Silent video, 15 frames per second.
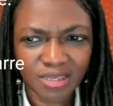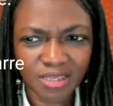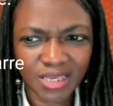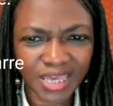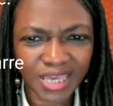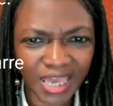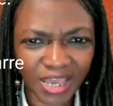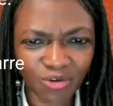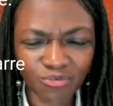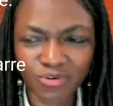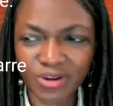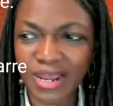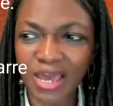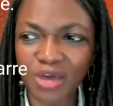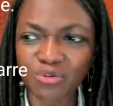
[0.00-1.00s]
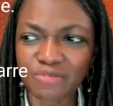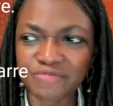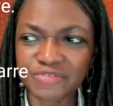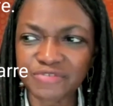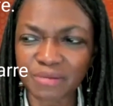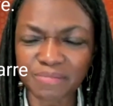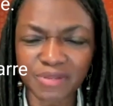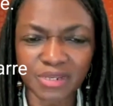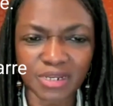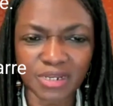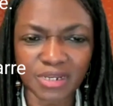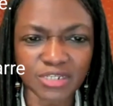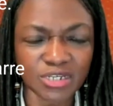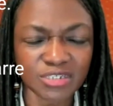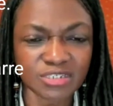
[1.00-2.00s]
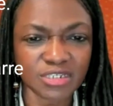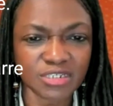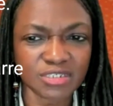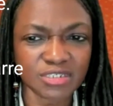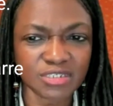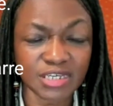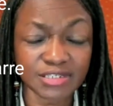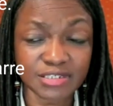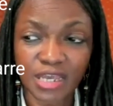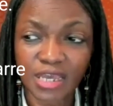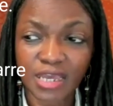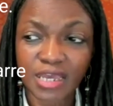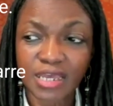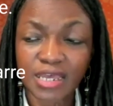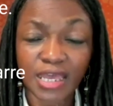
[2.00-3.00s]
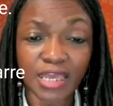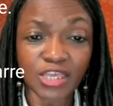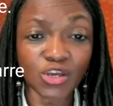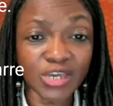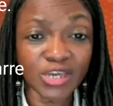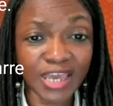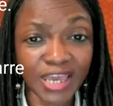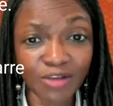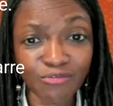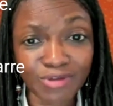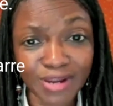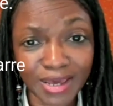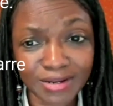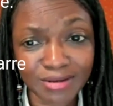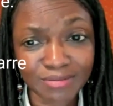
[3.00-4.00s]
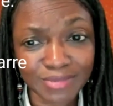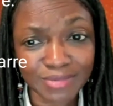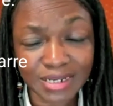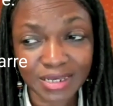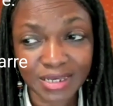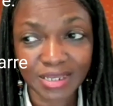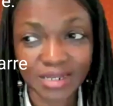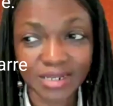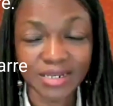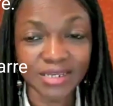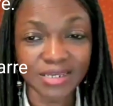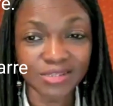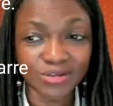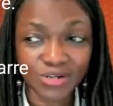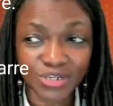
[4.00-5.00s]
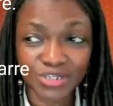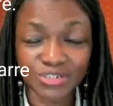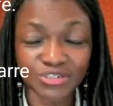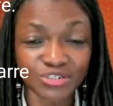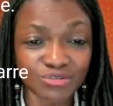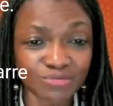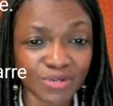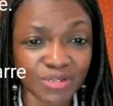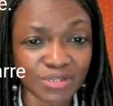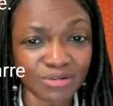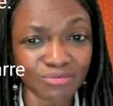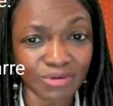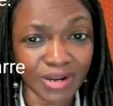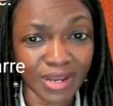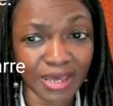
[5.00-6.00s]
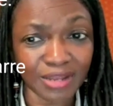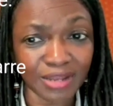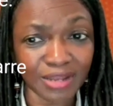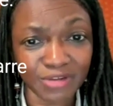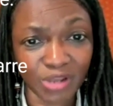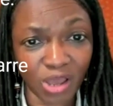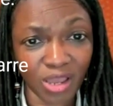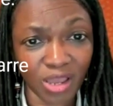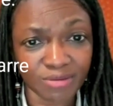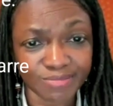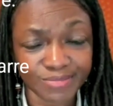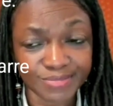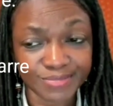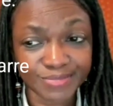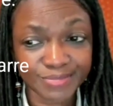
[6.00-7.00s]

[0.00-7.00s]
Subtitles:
You can't run out of something that doesn't exist. You can't run out of money, and neither could you really run out of time.